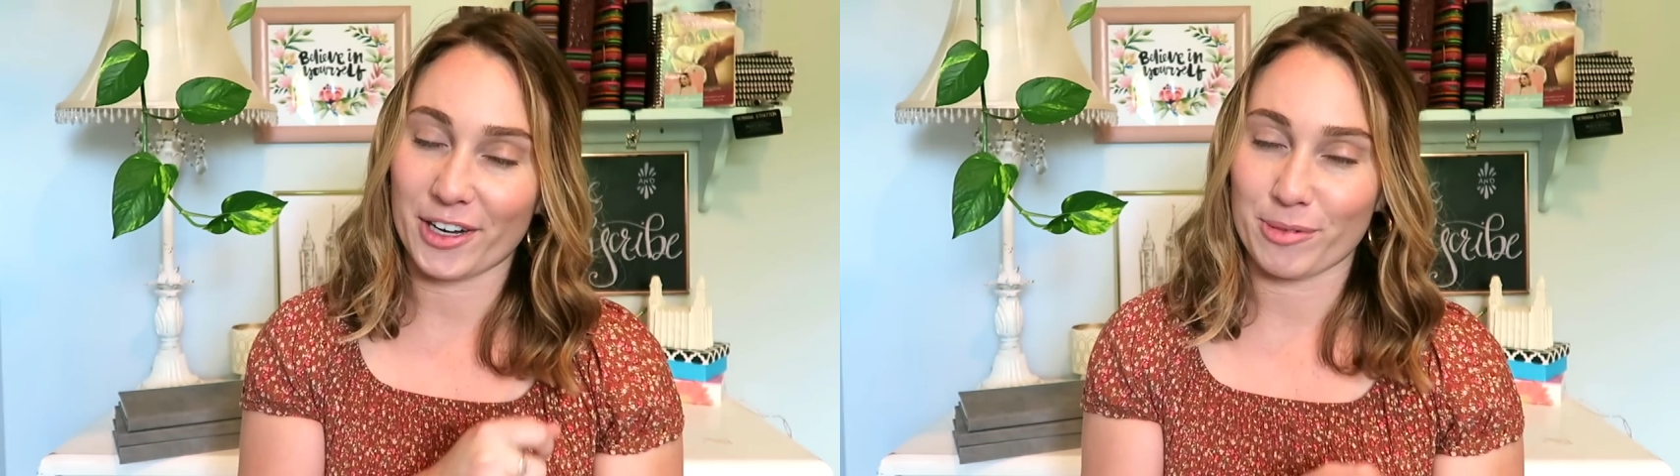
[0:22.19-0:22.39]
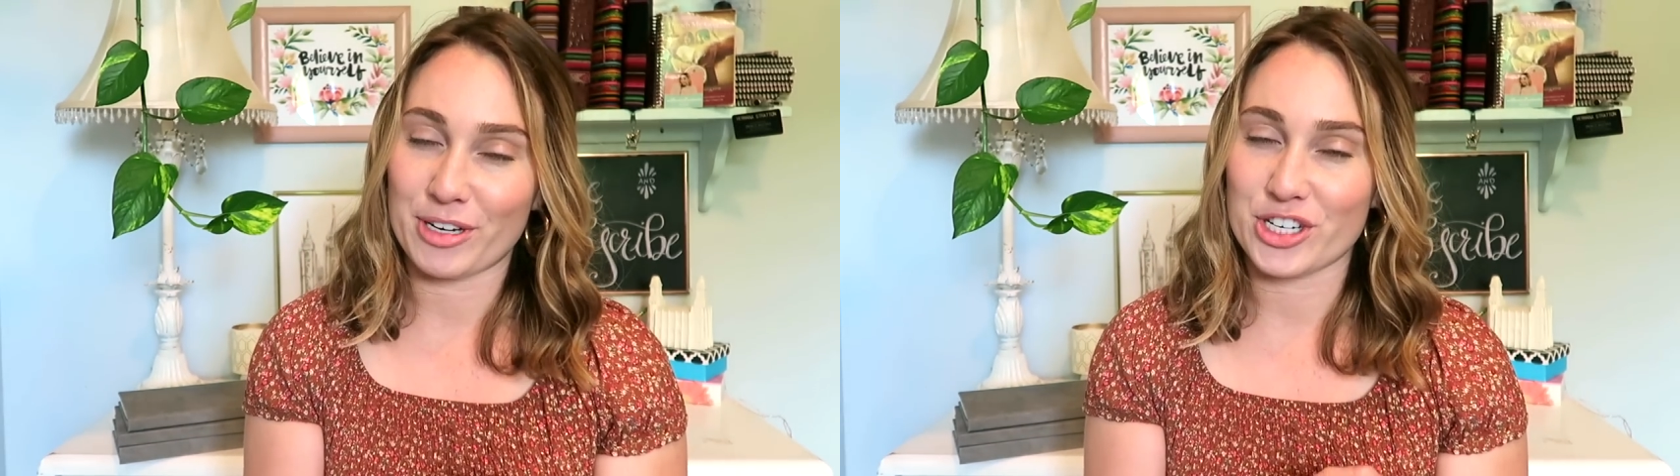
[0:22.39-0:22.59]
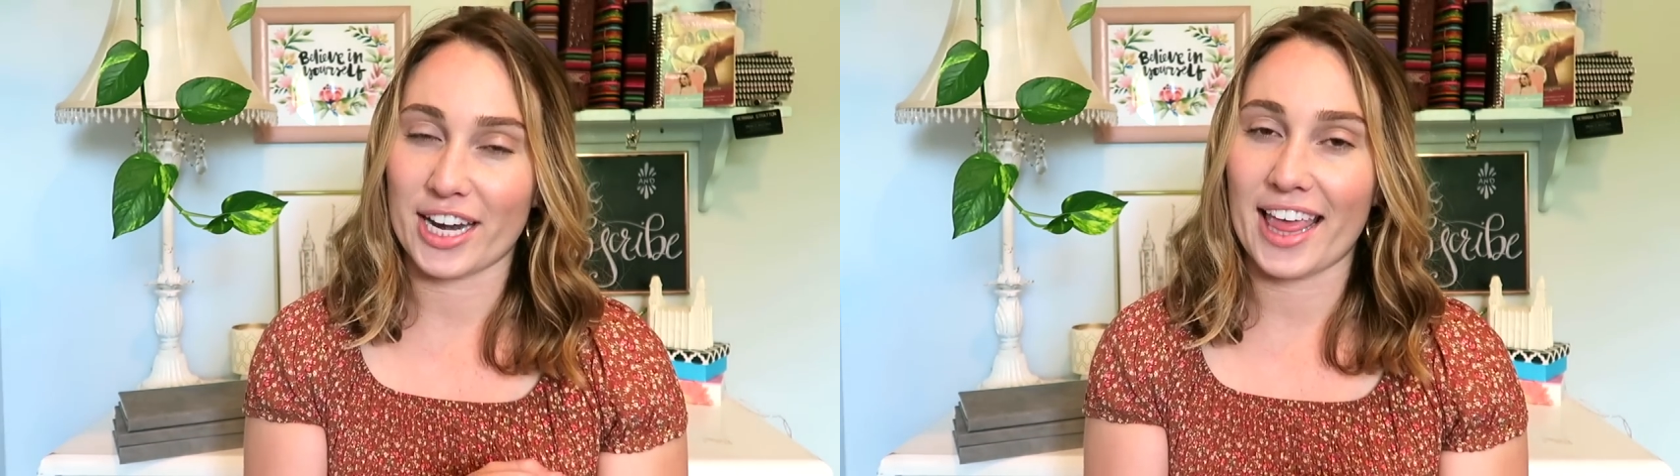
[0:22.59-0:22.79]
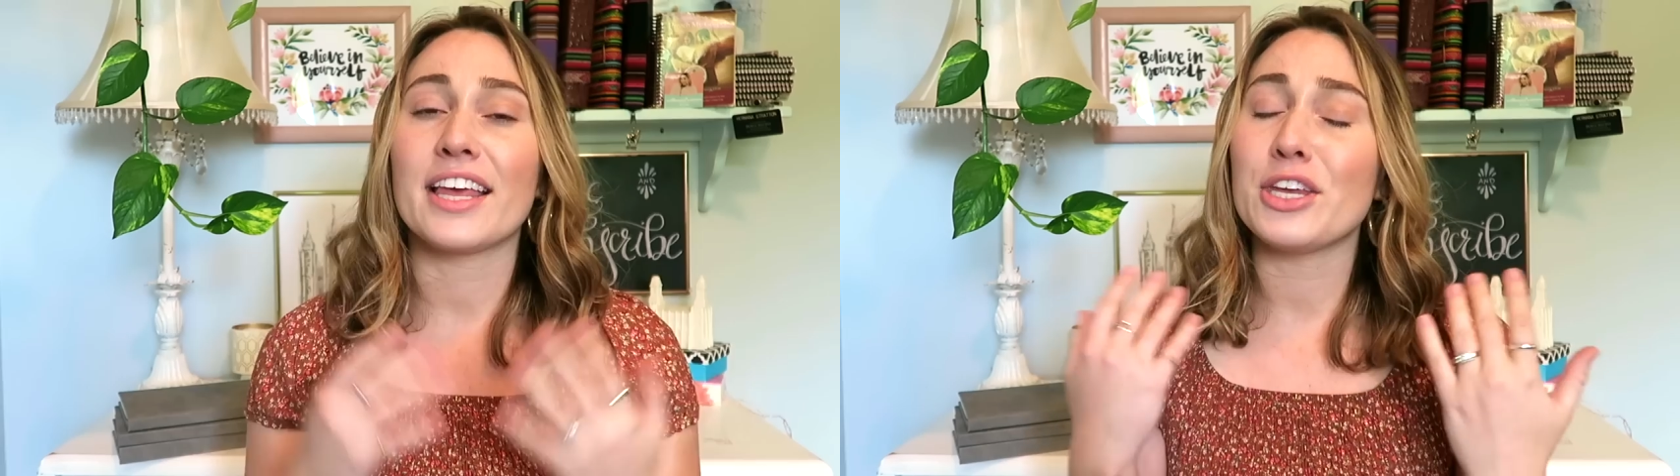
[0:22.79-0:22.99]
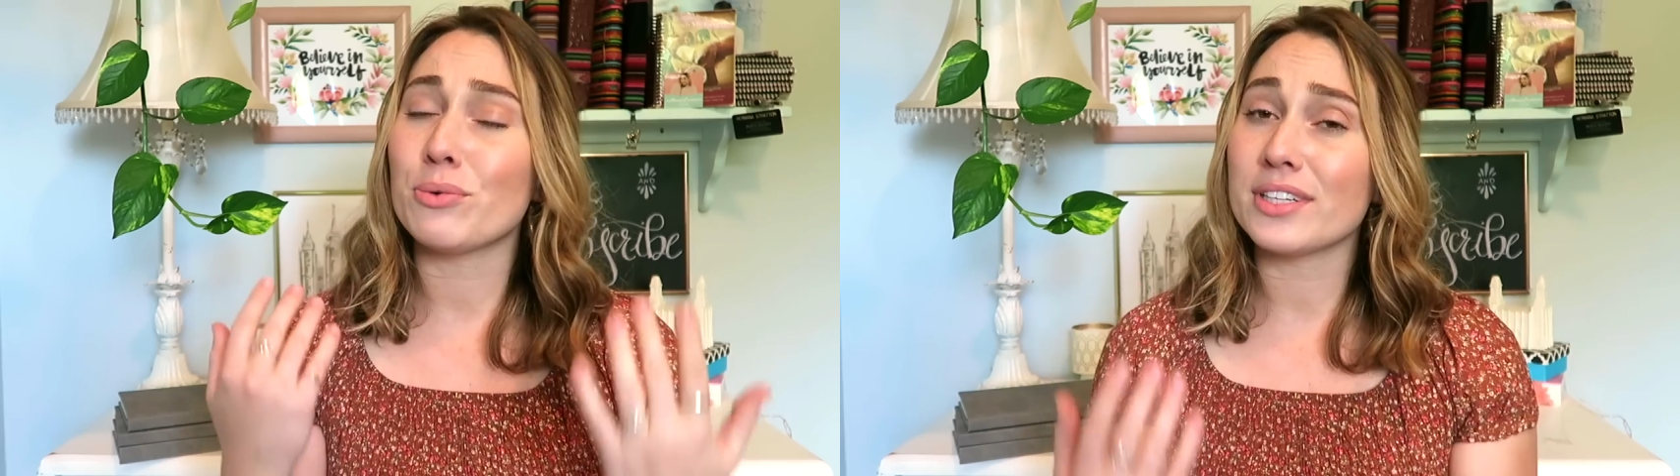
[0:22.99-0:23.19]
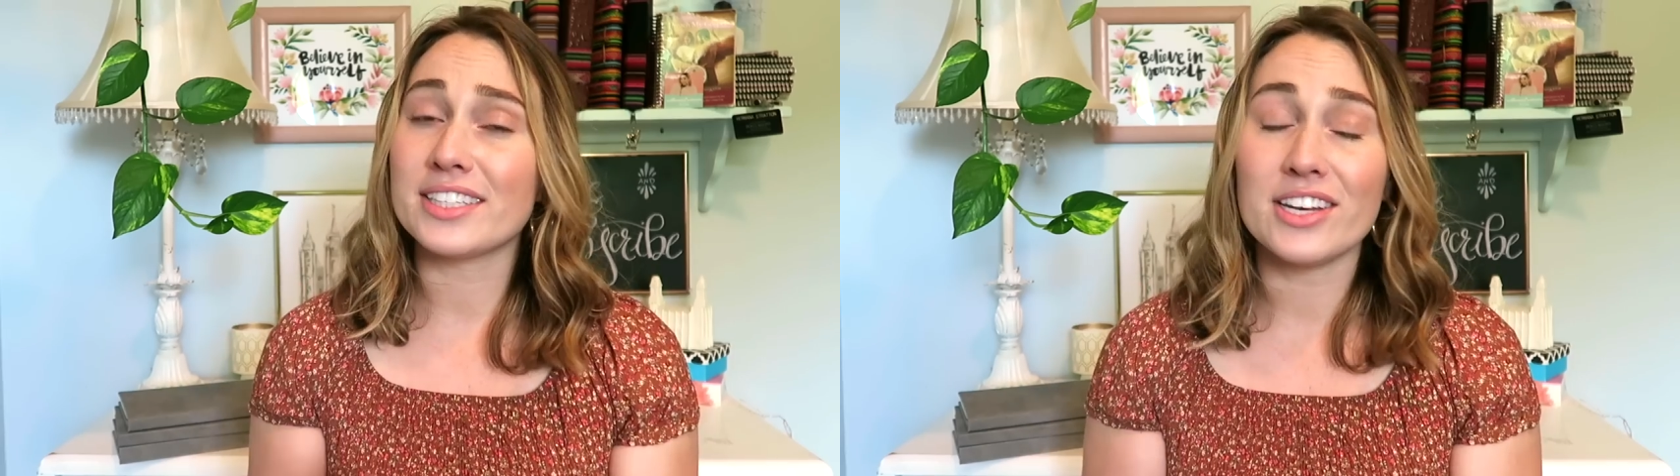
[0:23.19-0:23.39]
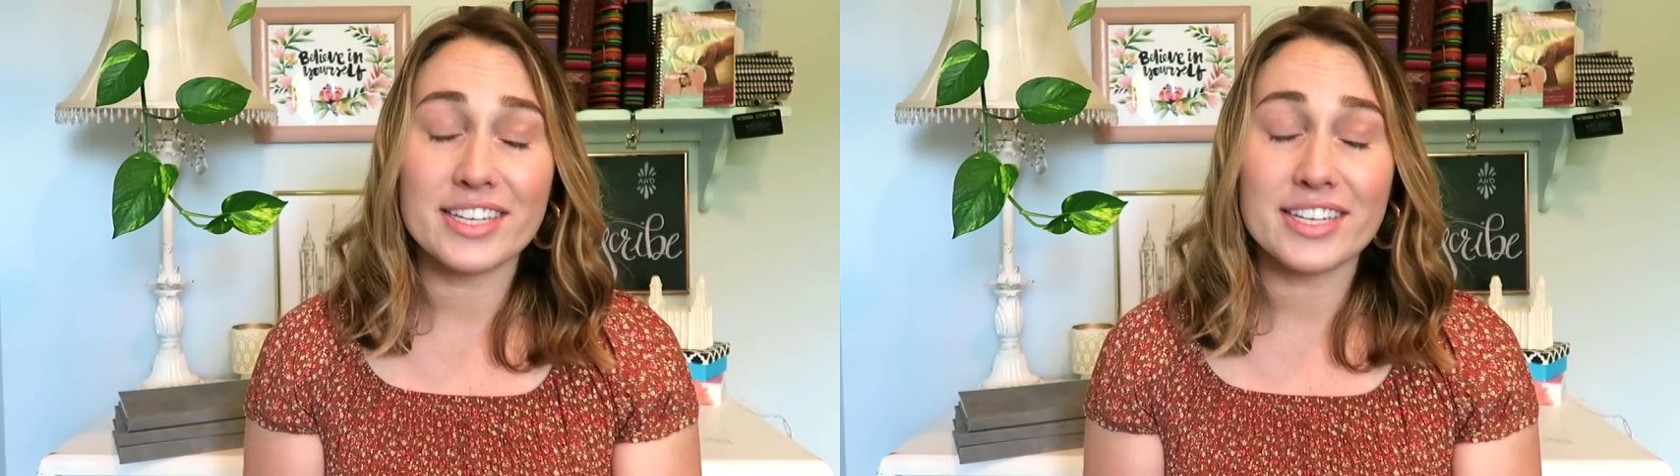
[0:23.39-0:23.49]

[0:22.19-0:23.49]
on your mission that you will